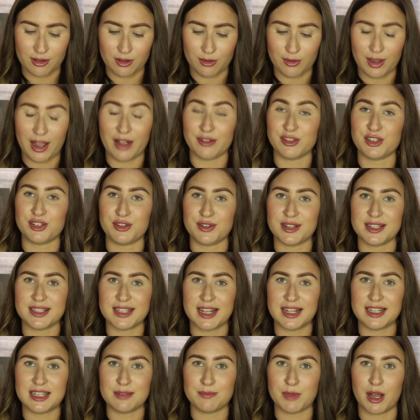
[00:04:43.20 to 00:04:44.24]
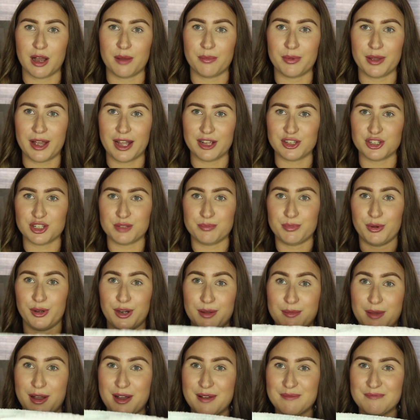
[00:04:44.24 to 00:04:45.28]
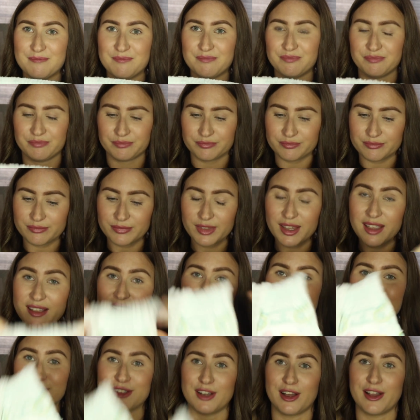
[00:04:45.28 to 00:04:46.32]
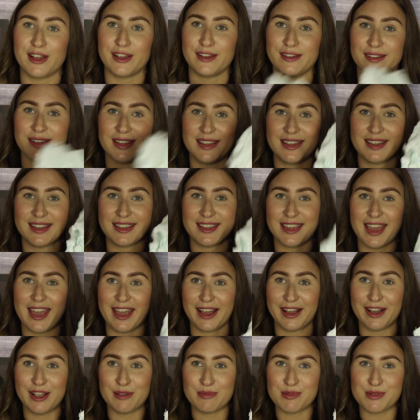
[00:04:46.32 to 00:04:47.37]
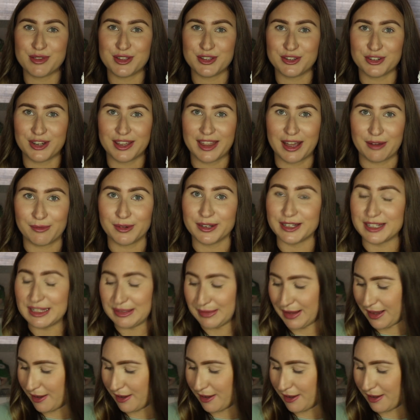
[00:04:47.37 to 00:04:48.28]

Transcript: all I have to do is stand him up and just pull him up. So yeah, I hope you enjoy that one as